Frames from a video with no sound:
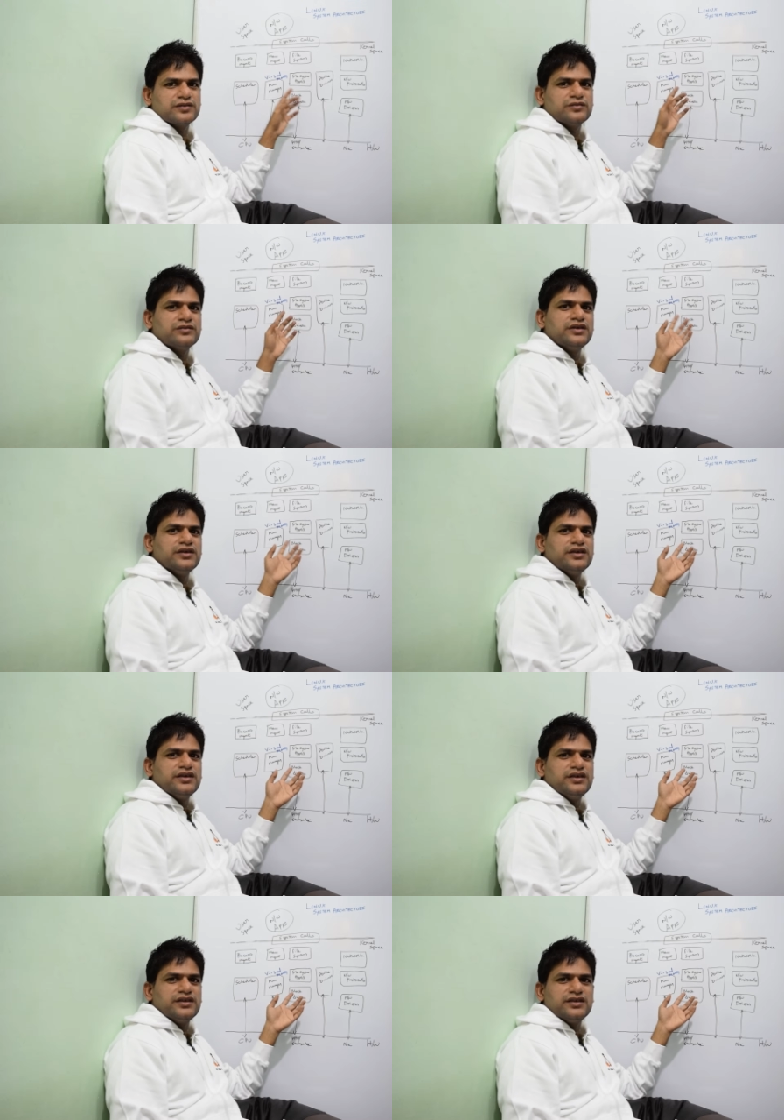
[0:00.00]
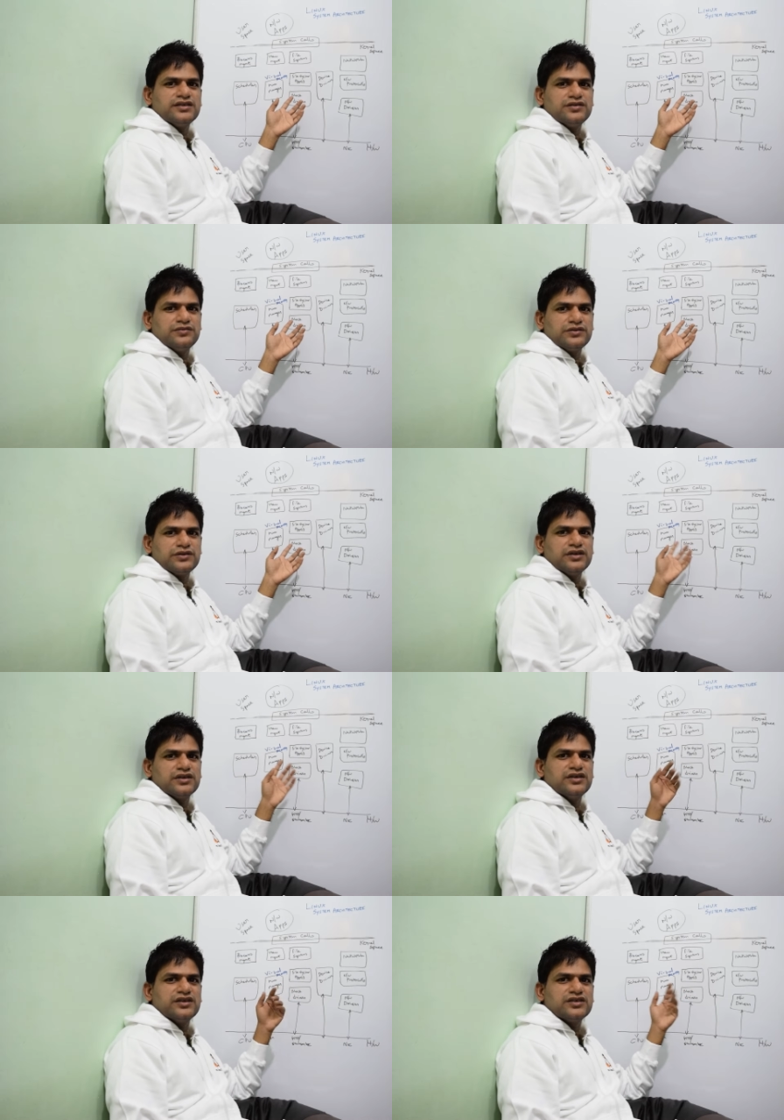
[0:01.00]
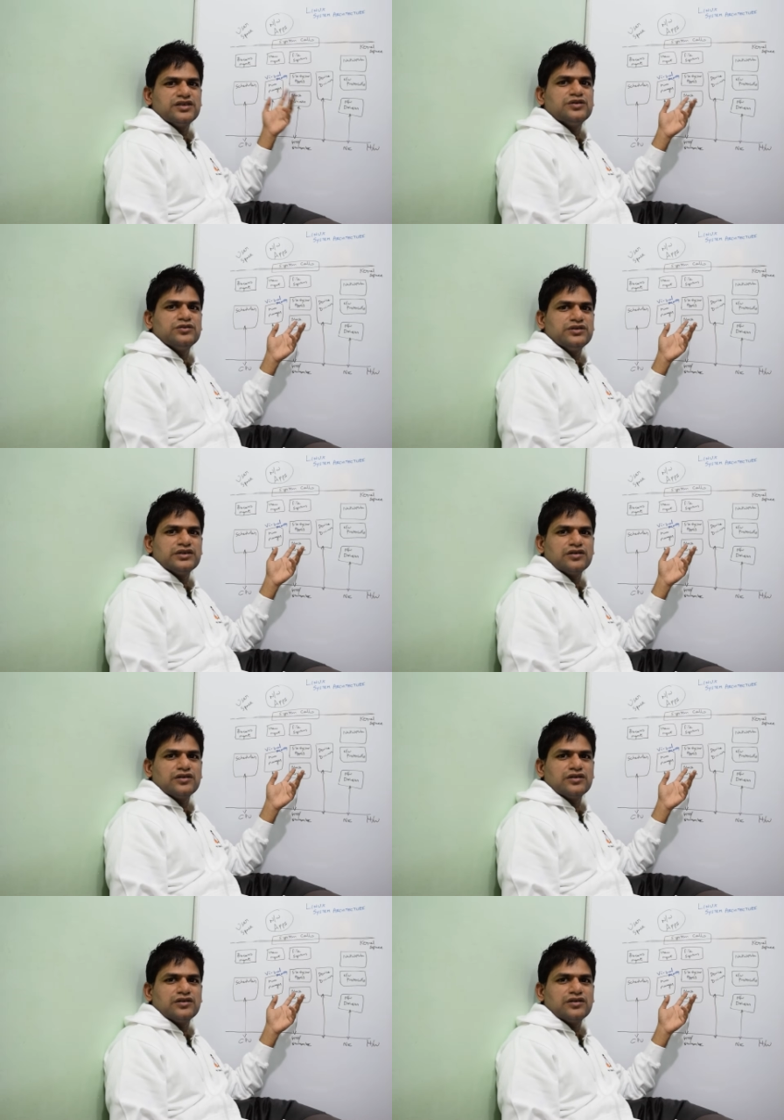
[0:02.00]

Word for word: So in case if you think ext2